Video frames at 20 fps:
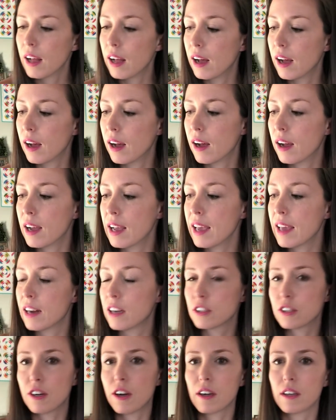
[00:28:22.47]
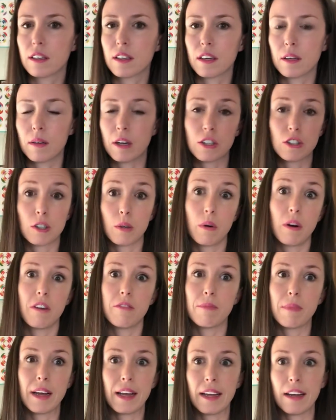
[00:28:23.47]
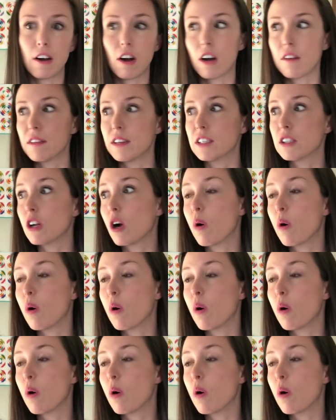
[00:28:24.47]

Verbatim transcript: Uh, and I'll talk a little, I'll show off my harvest.